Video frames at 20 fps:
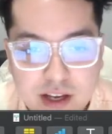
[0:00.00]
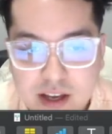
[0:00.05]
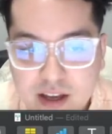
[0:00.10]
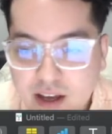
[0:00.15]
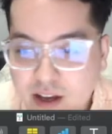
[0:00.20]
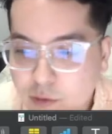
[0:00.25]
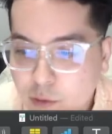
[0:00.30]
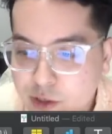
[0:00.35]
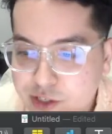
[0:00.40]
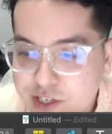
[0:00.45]

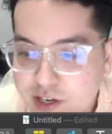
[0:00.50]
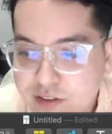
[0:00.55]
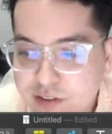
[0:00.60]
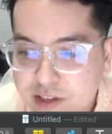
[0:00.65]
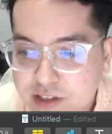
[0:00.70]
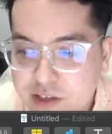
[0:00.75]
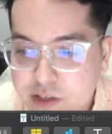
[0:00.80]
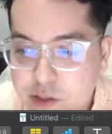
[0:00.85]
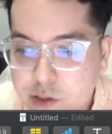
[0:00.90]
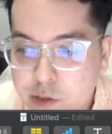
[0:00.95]
we're setting
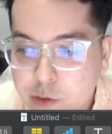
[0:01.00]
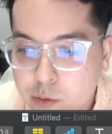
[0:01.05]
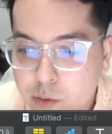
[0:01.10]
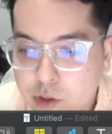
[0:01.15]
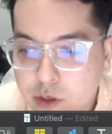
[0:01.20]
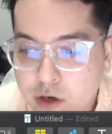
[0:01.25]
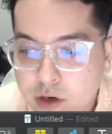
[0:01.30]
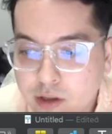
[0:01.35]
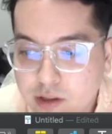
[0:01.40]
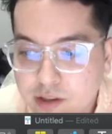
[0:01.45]
this to
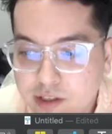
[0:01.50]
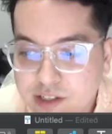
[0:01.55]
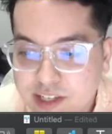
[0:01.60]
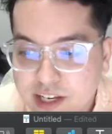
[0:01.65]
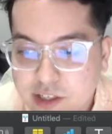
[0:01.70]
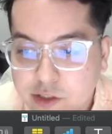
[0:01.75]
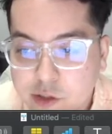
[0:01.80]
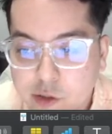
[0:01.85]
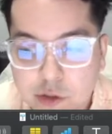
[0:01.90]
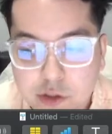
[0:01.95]
the
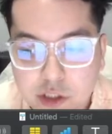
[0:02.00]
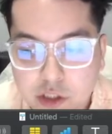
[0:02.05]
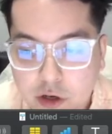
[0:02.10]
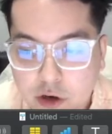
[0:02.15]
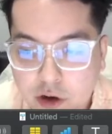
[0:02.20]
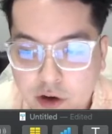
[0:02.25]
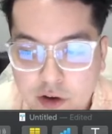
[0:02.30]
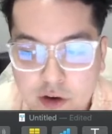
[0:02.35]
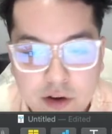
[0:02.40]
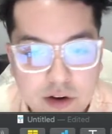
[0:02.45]
sentinel to
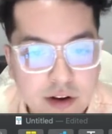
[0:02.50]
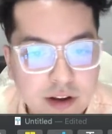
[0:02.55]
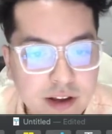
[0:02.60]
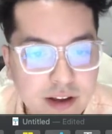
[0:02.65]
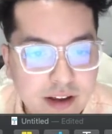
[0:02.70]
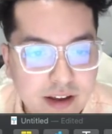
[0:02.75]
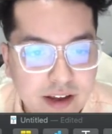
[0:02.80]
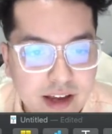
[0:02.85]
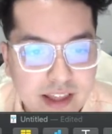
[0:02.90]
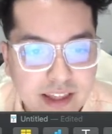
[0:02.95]
cur,
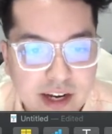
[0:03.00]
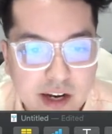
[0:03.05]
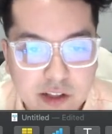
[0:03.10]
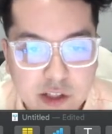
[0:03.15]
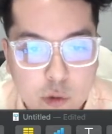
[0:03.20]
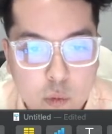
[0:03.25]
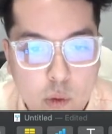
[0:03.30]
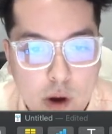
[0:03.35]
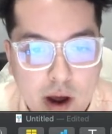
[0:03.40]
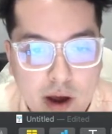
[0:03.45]
and then on the
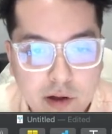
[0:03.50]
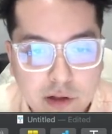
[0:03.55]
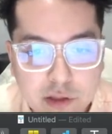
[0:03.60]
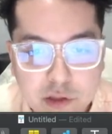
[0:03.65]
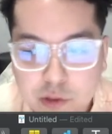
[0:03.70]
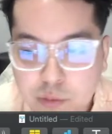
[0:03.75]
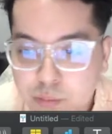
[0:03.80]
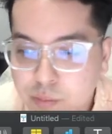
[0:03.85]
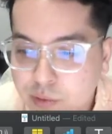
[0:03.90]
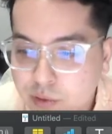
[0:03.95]
while
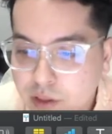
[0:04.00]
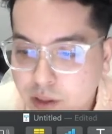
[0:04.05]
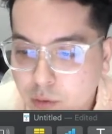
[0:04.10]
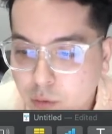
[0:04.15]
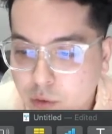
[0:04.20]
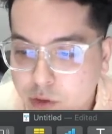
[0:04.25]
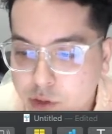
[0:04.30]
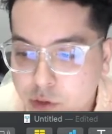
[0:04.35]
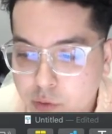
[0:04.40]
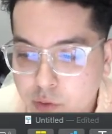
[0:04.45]
loop,
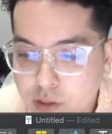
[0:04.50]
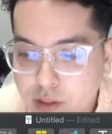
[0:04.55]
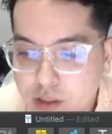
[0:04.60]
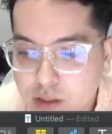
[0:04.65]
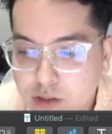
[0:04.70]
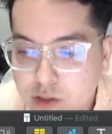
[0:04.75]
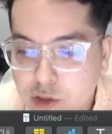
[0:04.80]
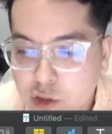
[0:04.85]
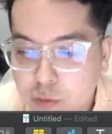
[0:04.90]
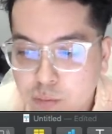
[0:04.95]
we're doing
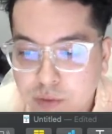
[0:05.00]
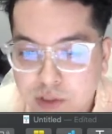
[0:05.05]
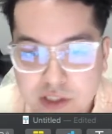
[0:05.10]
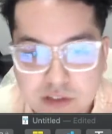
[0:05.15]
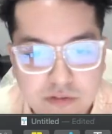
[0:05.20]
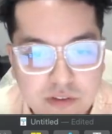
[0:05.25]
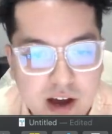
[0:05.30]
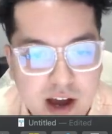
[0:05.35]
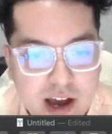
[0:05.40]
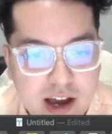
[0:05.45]
2 plus
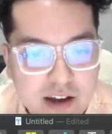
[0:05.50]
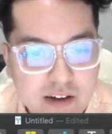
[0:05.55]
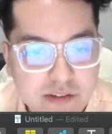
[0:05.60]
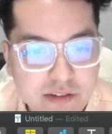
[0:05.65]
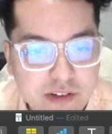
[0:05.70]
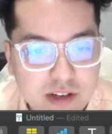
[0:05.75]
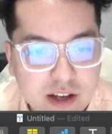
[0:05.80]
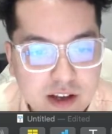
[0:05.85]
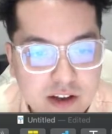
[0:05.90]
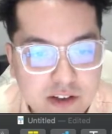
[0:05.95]
5.
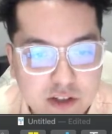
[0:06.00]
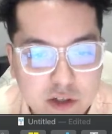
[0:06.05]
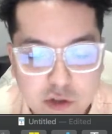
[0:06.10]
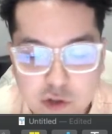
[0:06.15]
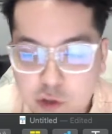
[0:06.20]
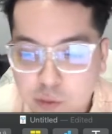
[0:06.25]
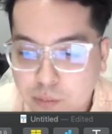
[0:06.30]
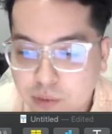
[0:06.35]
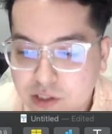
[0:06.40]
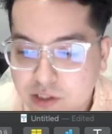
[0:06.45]
So
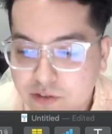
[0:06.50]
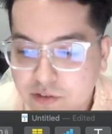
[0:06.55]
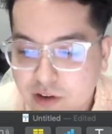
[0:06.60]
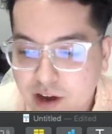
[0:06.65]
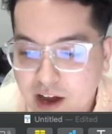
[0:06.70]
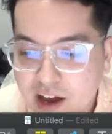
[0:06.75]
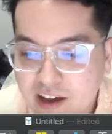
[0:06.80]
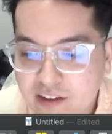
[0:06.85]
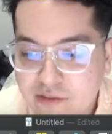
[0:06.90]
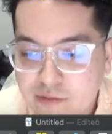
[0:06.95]
2 plus
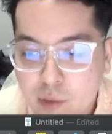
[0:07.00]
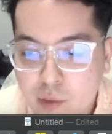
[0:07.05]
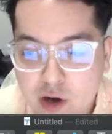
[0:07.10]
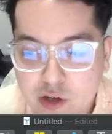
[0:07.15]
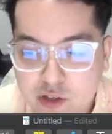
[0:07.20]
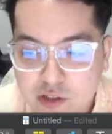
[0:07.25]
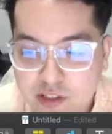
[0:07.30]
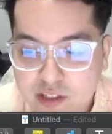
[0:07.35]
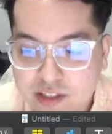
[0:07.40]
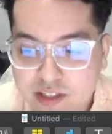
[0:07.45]
5
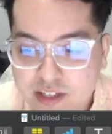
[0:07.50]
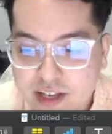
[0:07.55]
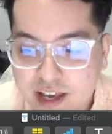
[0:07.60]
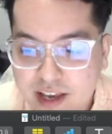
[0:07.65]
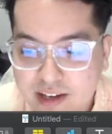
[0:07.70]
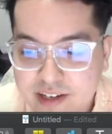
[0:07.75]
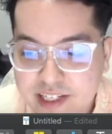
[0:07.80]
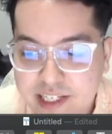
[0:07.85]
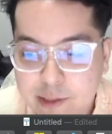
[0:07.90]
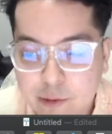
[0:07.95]
modulus
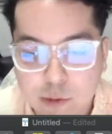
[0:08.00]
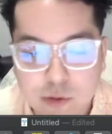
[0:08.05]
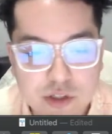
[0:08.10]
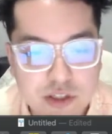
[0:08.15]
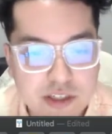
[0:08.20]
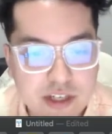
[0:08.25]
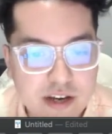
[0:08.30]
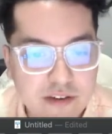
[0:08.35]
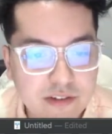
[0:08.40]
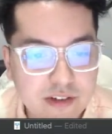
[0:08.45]
10 equals
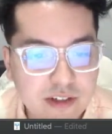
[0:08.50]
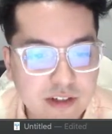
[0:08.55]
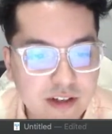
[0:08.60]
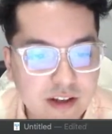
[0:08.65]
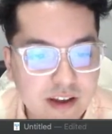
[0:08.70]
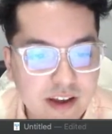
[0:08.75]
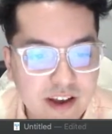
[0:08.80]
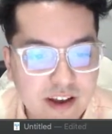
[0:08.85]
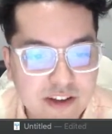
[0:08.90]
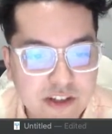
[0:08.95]
7.
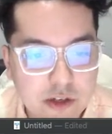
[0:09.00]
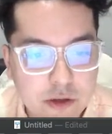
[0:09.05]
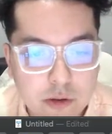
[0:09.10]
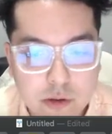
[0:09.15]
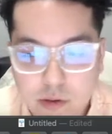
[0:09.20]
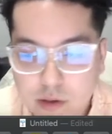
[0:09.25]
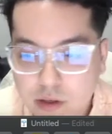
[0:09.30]
So